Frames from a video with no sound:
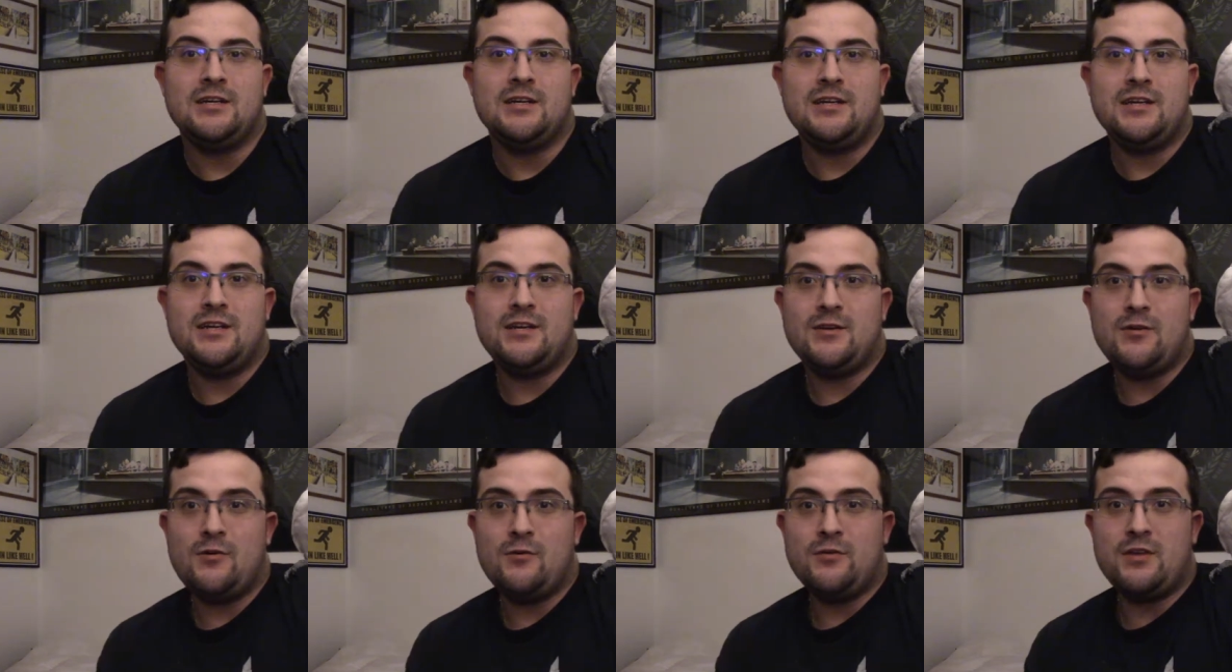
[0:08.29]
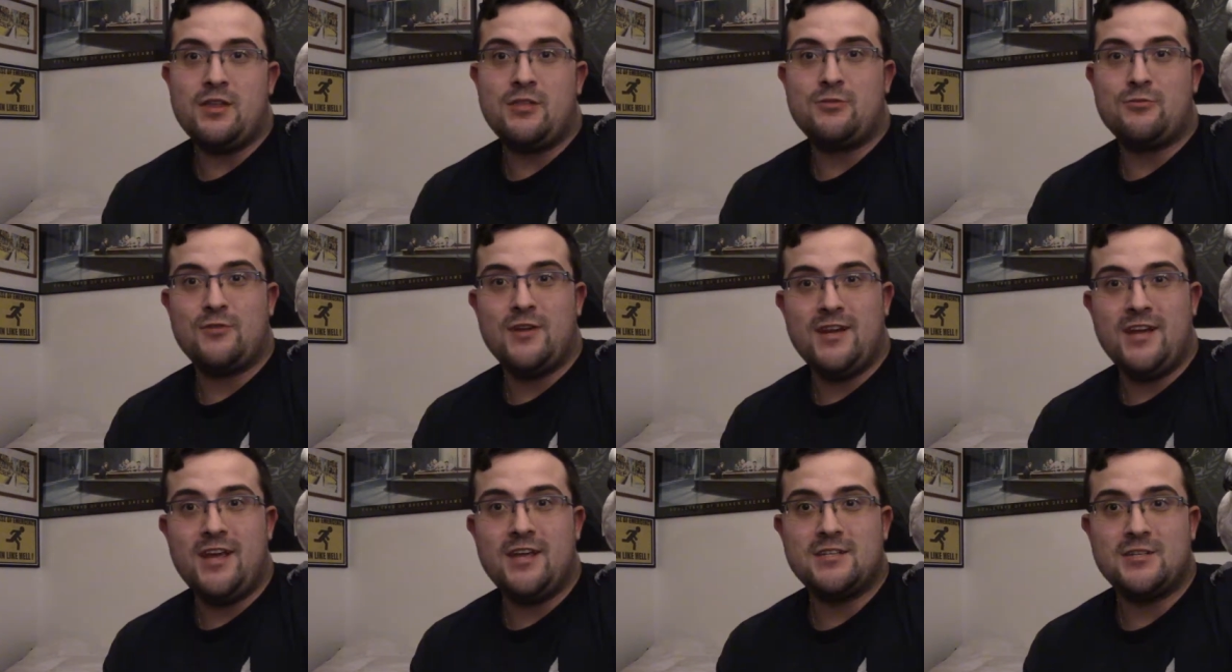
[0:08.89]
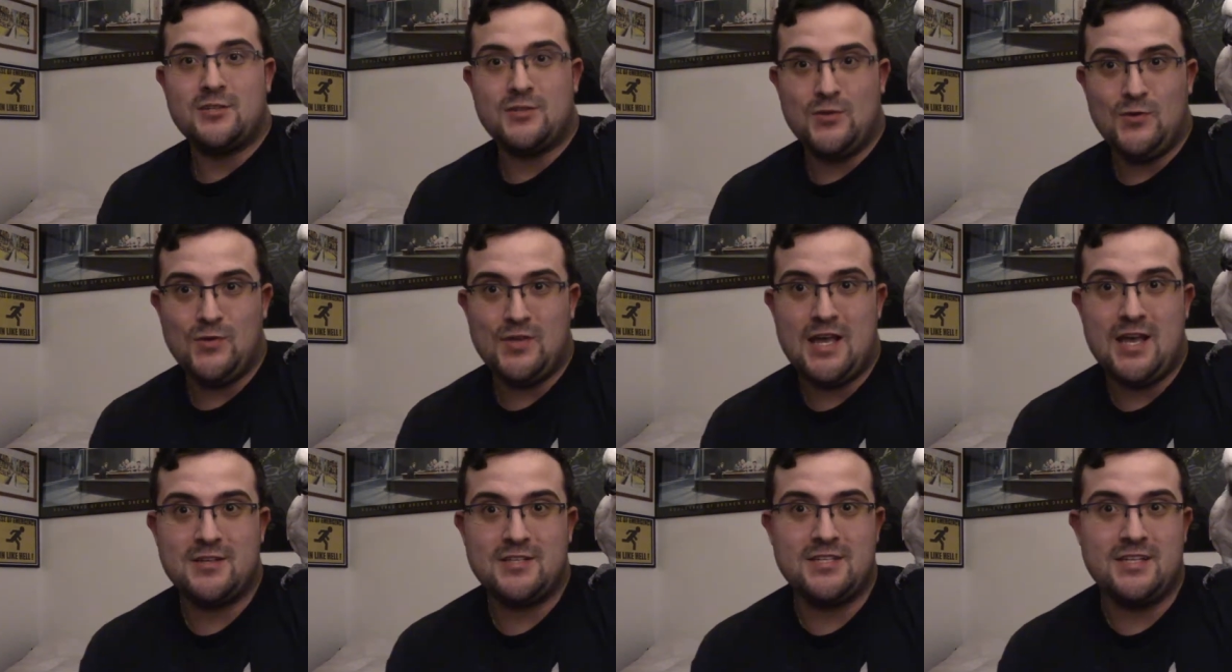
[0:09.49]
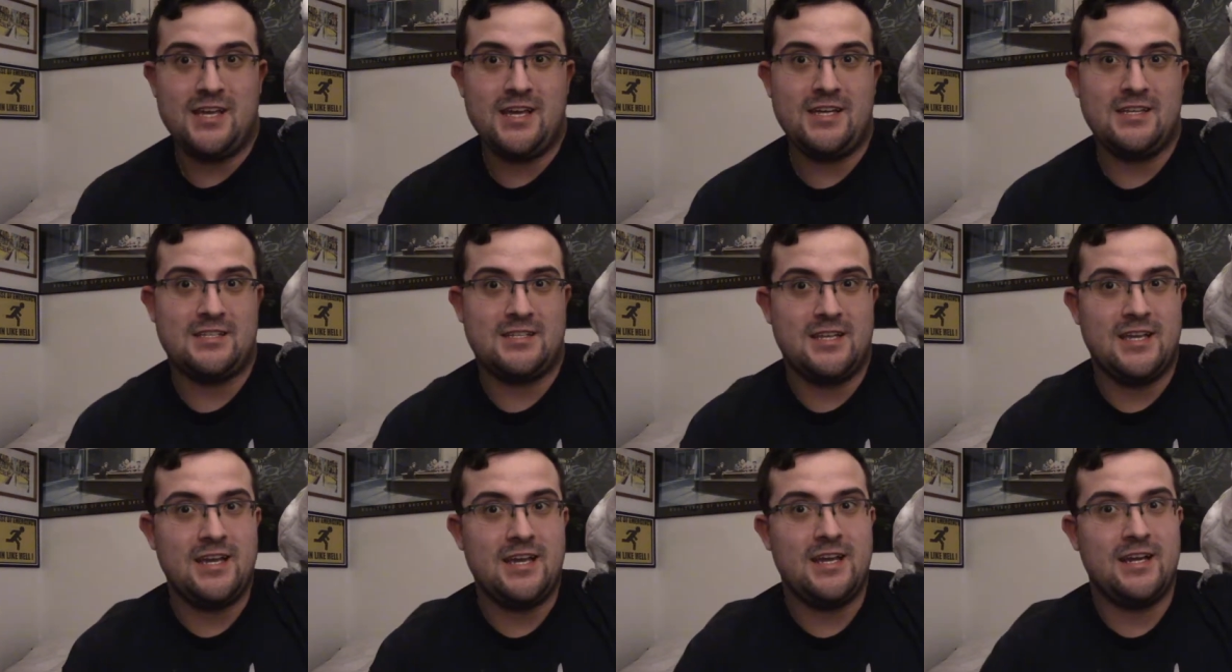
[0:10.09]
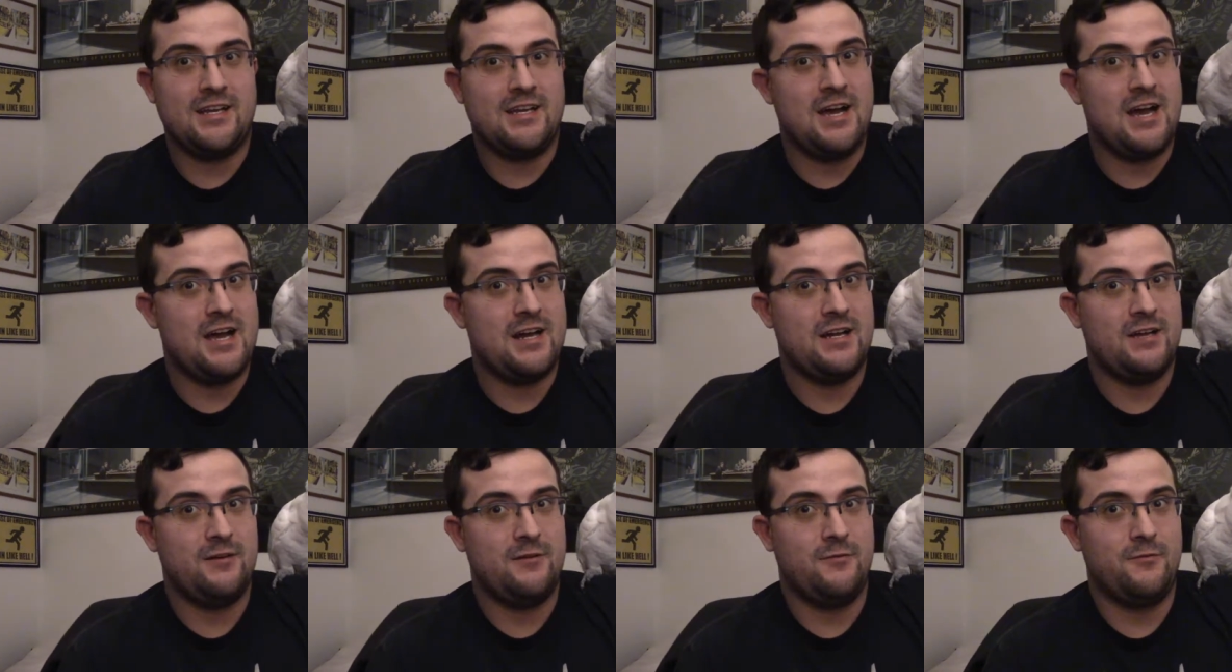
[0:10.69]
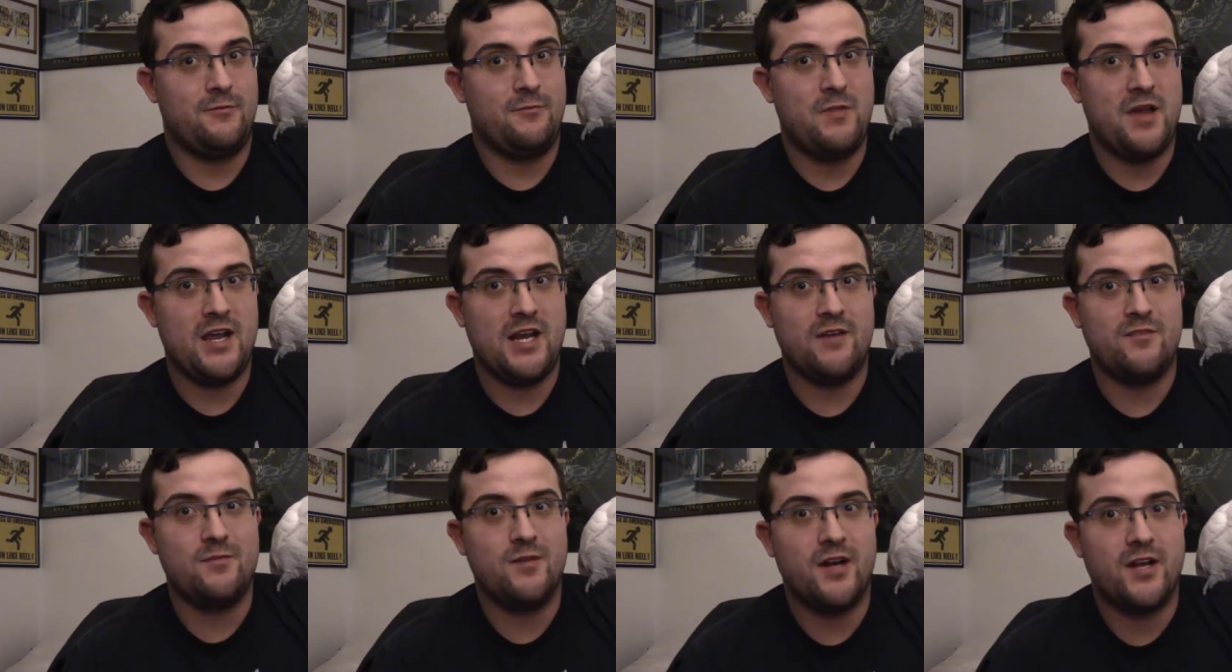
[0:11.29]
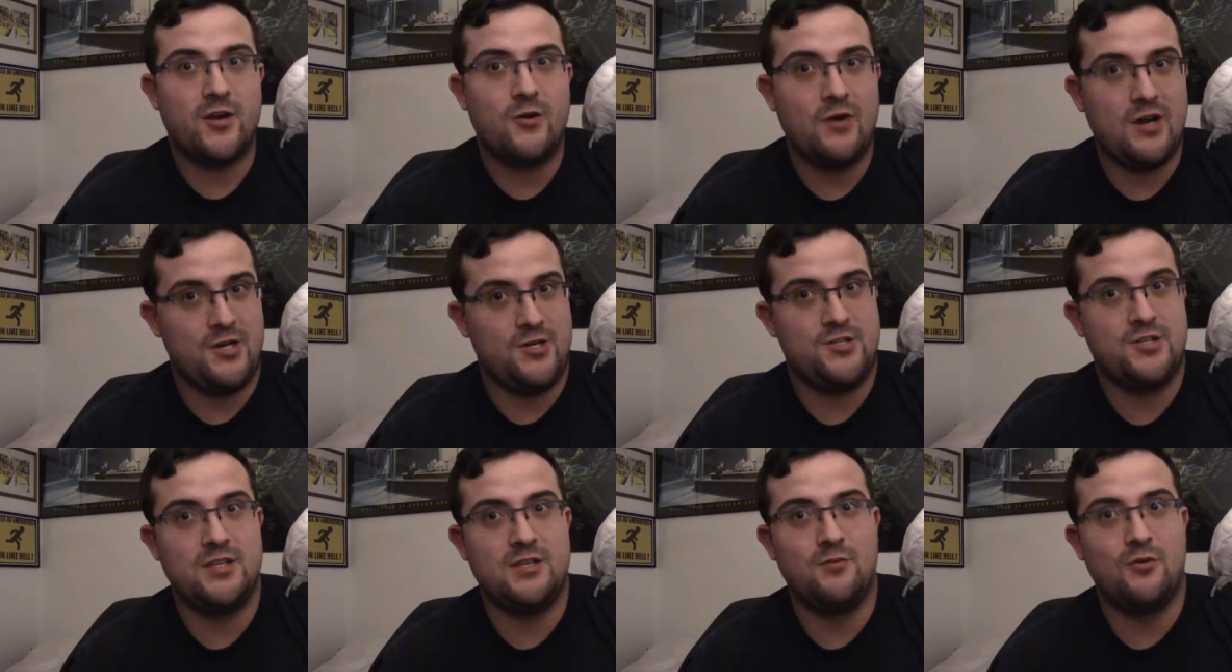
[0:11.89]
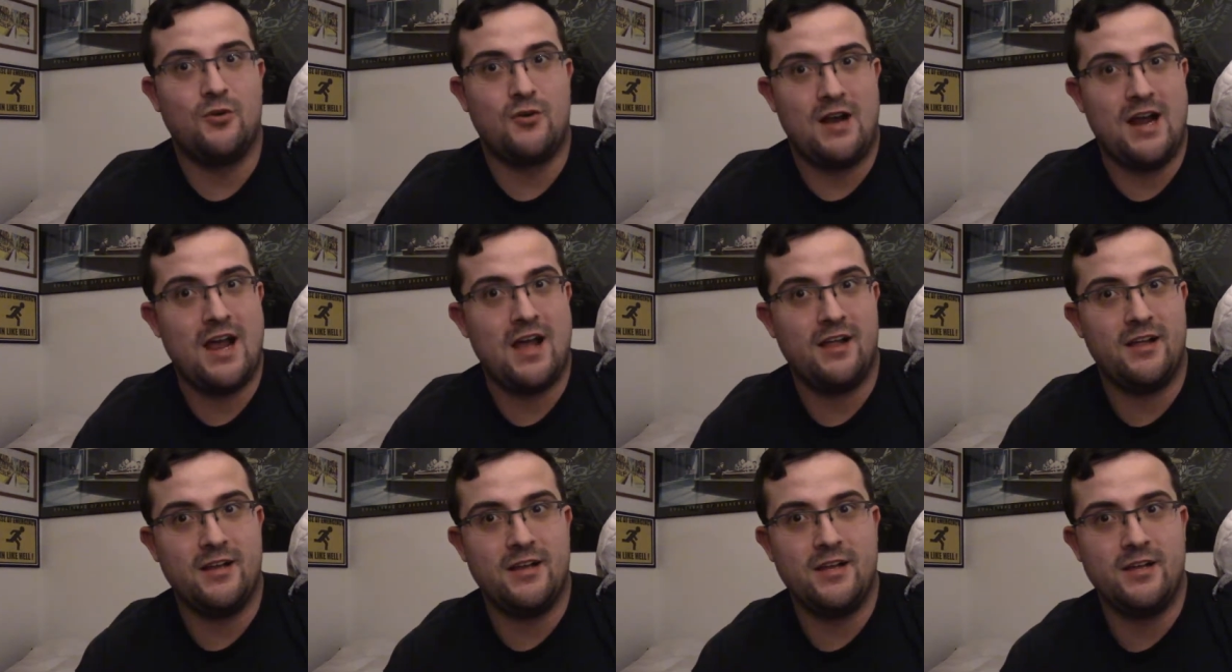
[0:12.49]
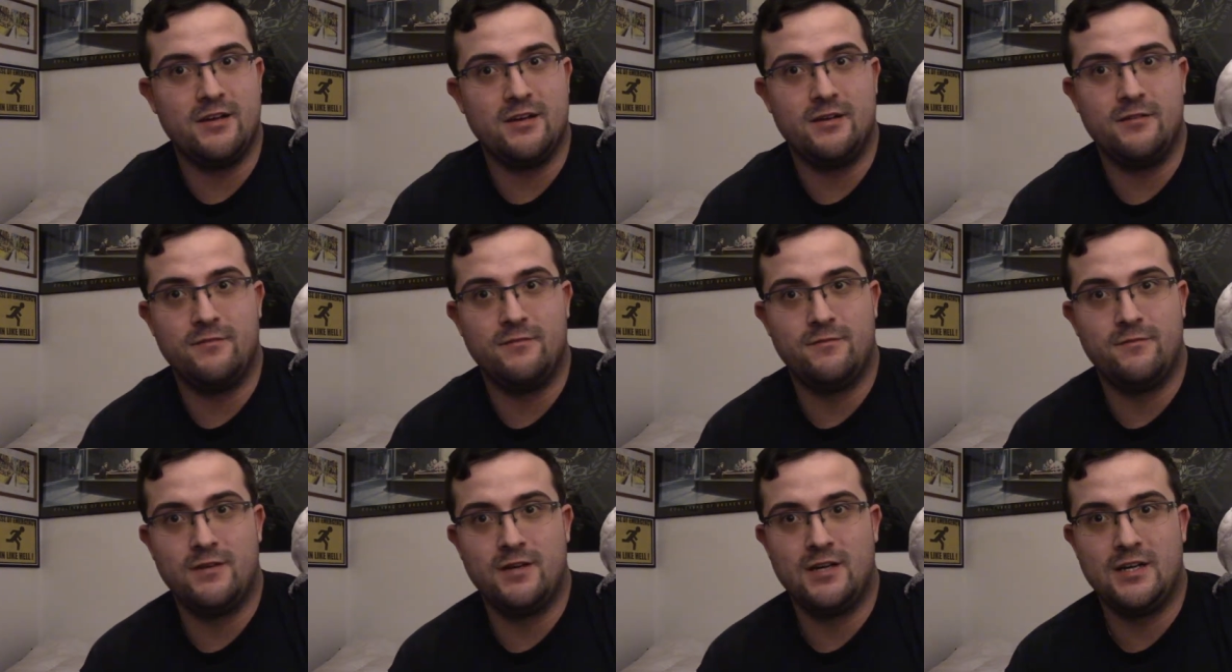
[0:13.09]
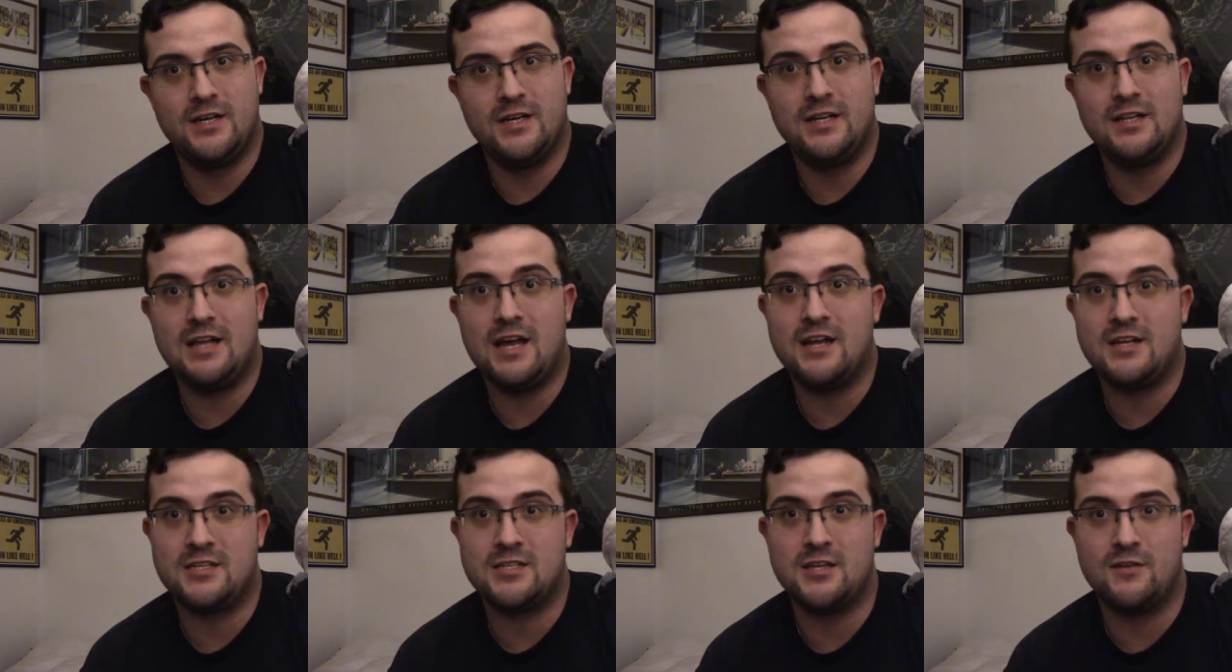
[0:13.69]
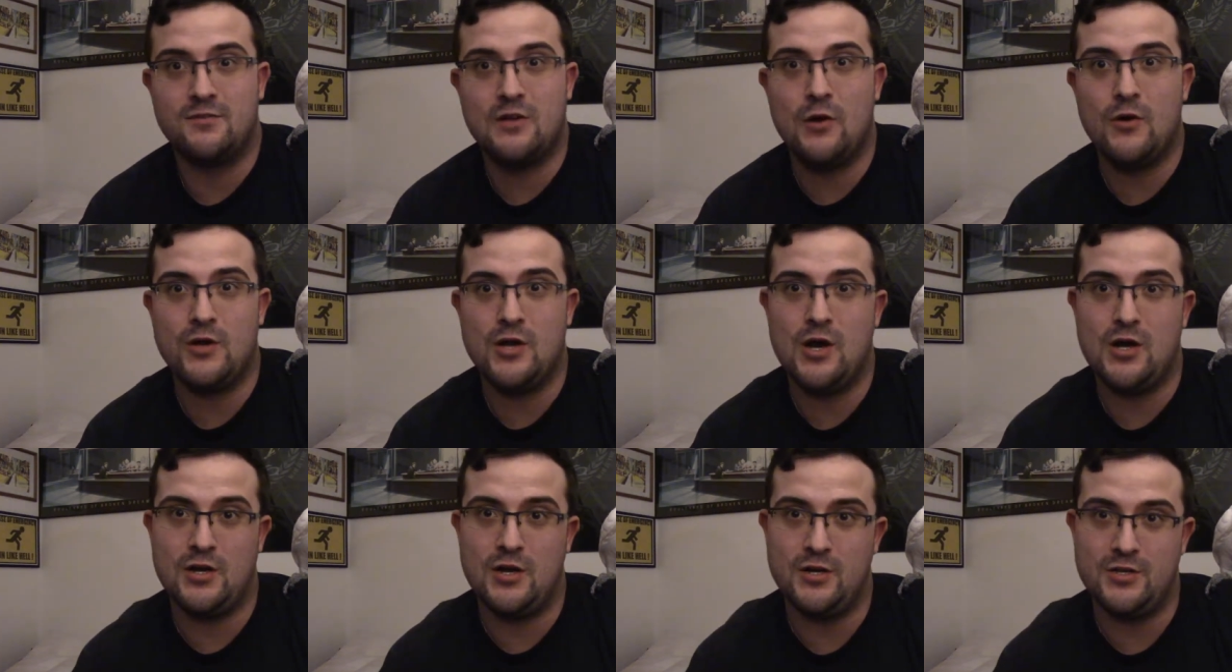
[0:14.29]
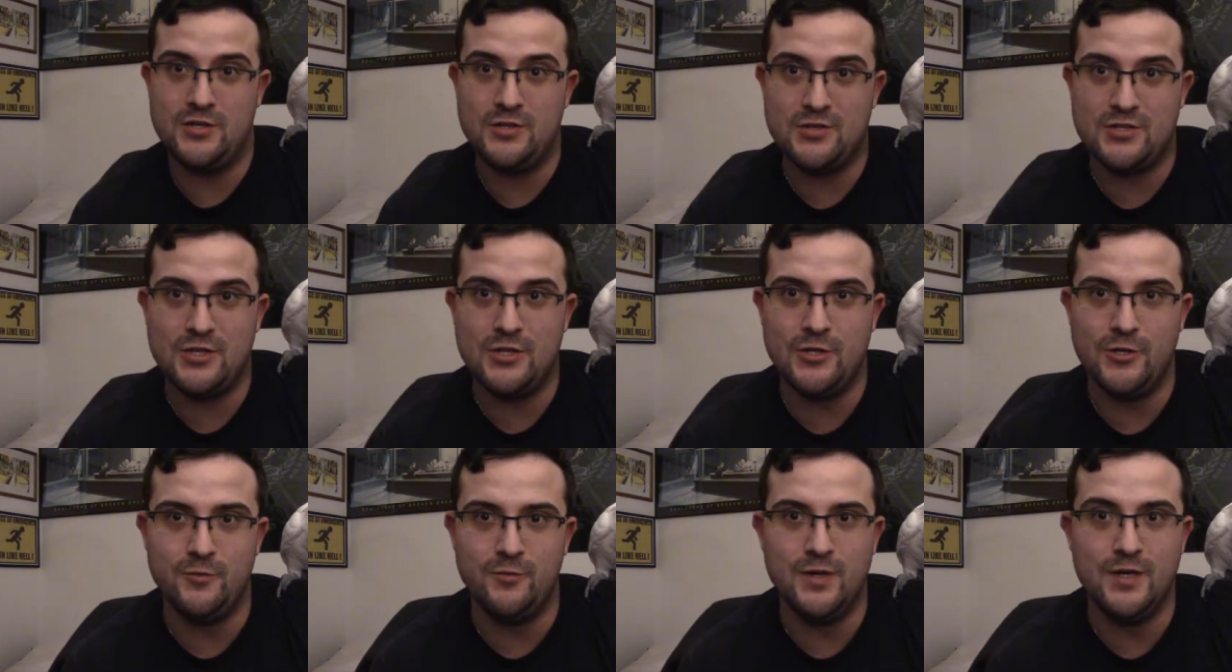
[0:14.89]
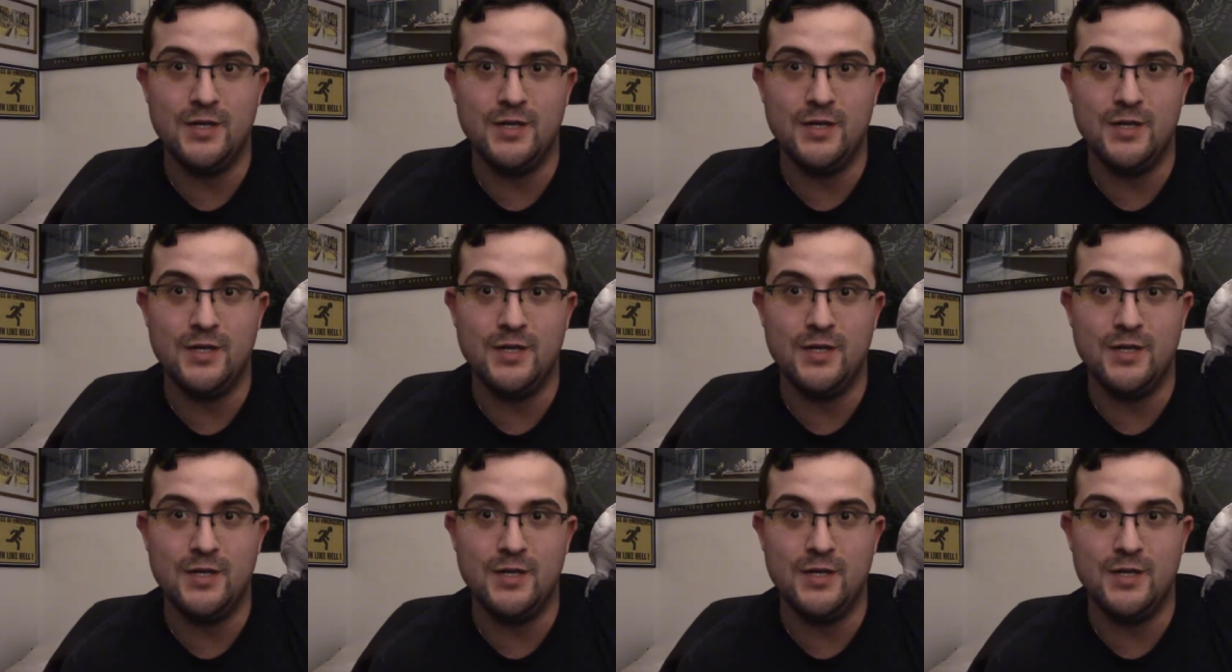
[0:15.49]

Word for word: in only three days of 2018 kind of made everybody question the morality of uh, a lot of stuff going on on YouTube.